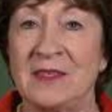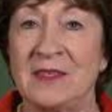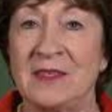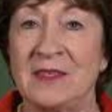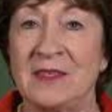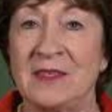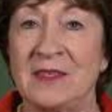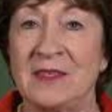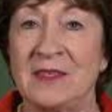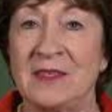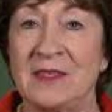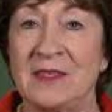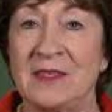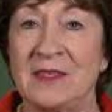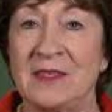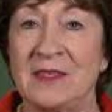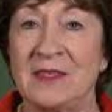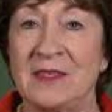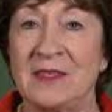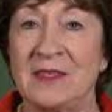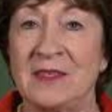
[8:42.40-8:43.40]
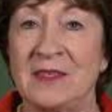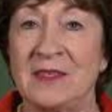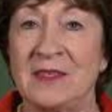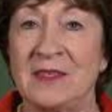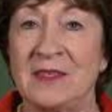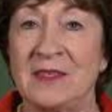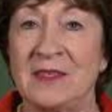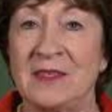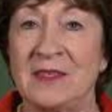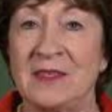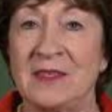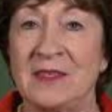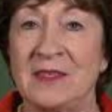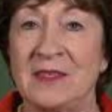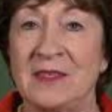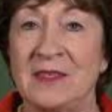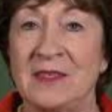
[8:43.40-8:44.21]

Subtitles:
[no speech]